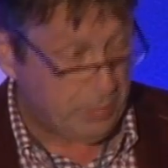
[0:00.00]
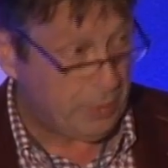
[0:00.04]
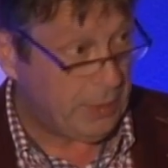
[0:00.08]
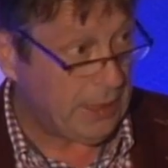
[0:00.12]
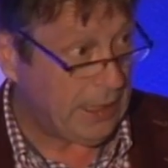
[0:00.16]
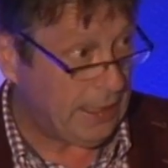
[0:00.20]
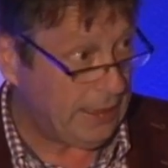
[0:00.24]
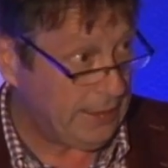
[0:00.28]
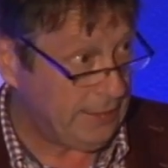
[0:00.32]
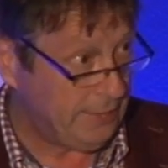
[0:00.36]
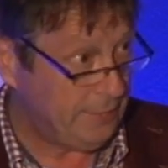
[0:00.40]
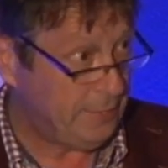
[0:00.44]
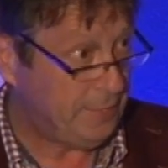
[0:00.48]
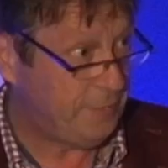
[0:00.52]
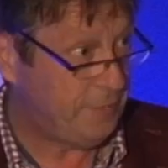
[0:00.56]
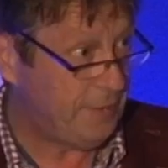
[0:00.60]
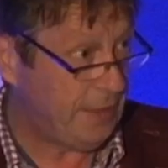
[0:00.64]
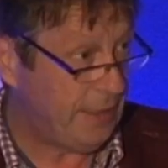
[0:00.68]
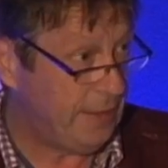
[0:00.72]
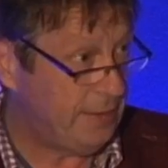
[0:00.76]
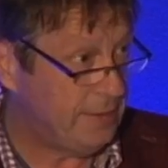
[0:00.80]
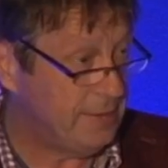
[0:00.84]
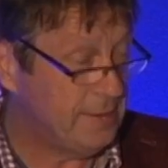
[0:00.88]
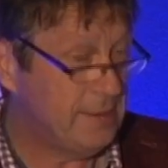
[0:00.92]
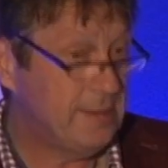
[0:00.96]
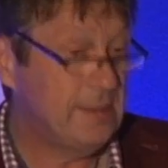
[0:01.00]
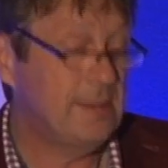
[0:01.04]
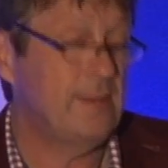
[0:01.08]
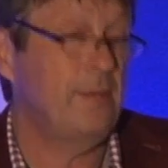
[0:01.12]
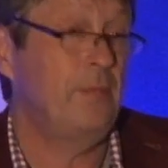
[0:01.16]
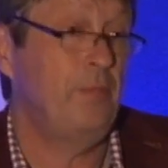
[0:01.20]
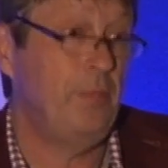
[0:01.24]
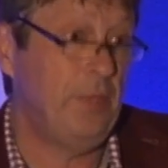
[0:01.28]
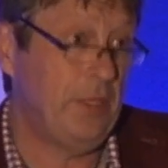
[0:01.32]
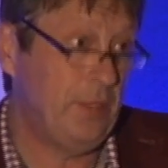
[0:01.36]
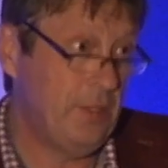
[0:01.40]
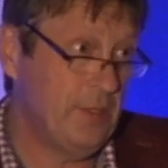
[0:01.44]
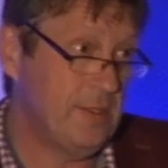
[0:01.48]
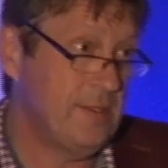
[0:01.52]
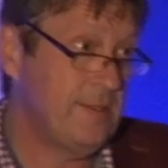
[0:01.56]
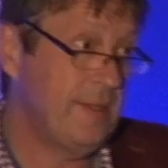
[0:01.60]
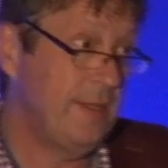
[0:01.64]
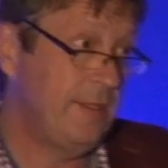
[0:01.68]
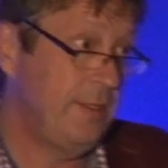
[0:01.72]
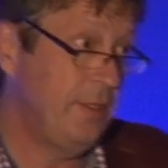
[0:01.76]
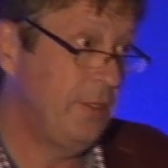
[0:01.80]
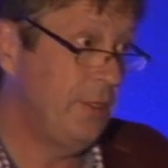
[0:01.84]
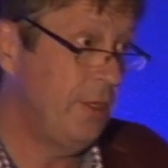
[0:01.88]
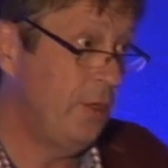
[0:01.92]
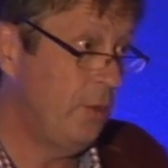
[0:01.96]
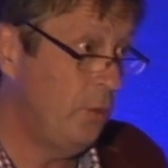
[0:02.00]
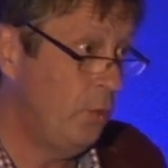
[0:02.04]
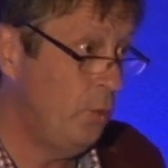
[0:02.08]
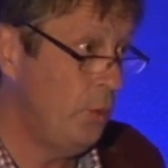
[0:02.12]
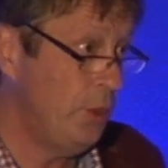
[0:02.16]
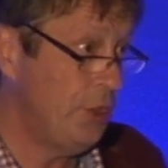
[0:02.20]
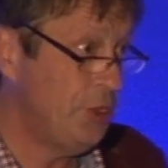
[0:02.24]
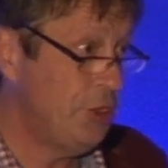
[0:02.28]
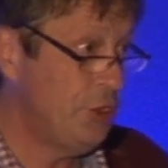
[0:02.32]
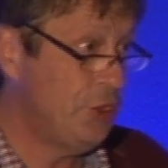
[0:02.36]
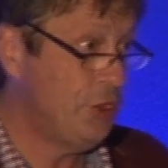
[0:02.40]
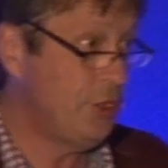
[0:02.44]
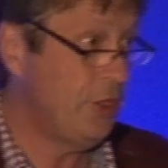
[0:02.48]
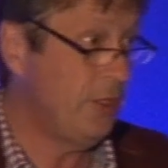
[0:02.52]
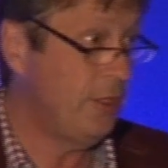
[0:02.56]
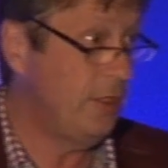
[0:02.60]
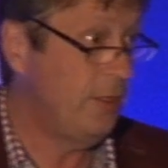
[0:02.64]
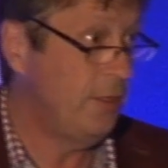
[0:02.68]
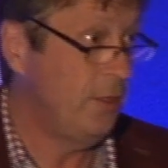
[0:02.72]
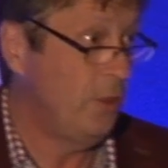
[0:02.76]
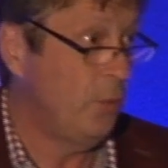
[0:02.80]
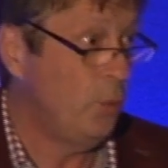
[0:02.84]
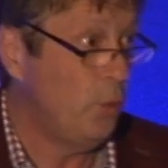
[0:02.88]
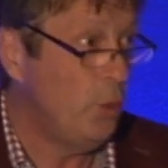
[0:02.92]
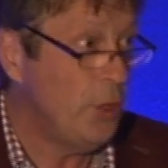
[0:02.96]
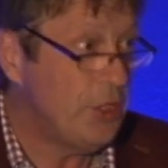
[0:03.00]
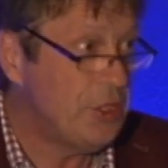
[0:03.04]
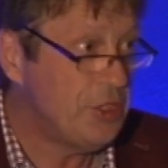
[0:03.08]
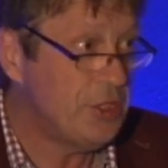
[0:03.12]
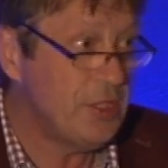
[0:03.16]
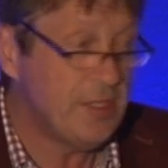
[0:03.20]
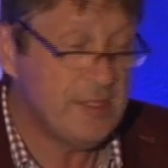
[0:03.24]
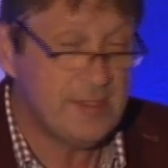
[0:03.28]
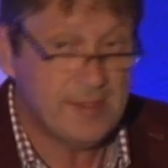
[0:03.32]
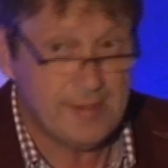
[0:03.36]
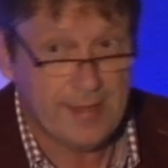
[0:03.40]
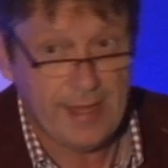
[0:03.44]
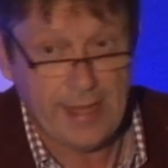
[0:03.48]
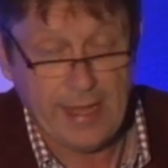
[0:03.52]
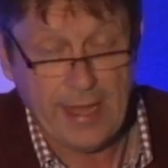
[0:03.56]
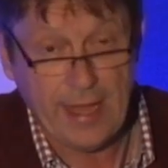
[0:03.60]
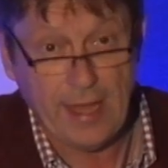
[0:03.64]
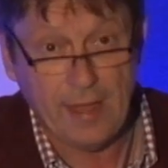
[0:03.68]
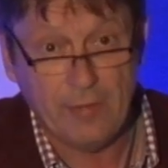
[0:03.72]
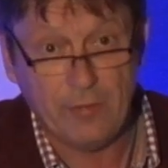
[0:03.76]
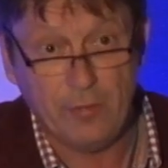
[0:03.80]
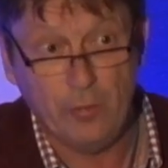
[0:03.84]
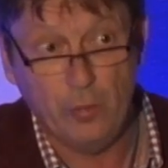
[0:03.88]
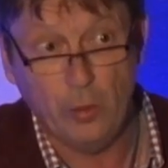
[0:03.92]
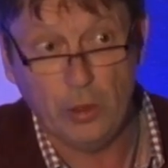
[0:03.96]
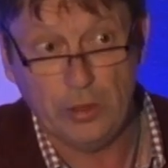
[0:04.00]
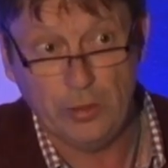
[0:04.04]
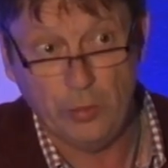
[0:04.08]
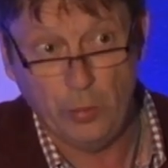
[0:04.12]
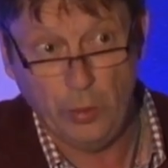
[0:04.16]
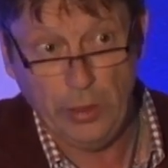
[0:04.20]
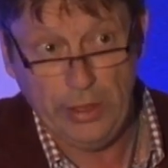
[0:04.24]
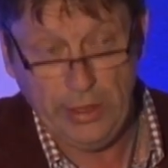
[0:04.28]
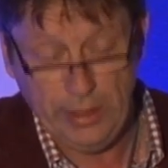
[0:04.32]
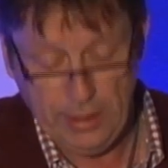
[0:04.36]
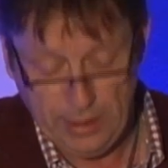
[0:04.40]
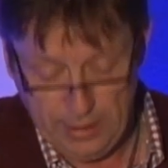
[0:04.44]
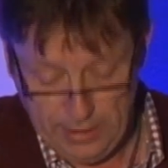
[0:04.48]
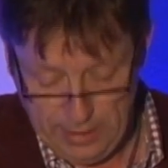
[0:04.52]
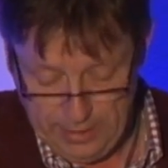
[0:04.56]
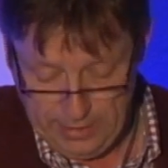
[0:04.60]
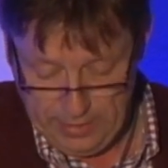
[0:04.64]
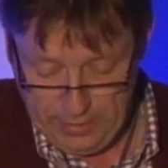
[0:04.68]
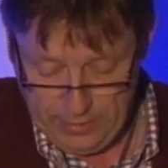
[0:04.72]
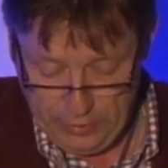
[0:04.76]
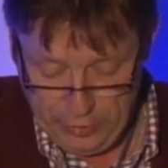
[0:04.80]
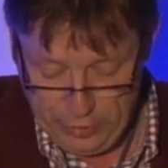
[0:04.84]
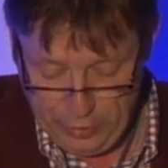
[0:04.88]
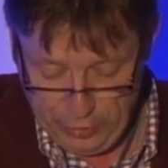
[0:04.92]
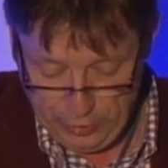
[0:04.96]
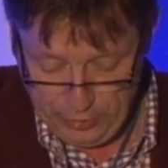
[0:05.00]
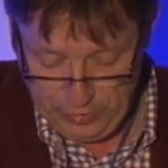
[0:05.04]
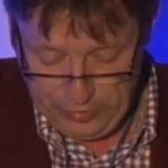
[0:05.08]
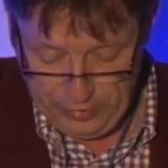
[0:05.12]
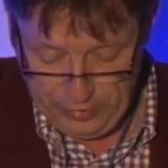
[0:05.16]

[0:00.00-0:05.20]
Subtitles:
blind fans, because that you know which wishes they have, what we should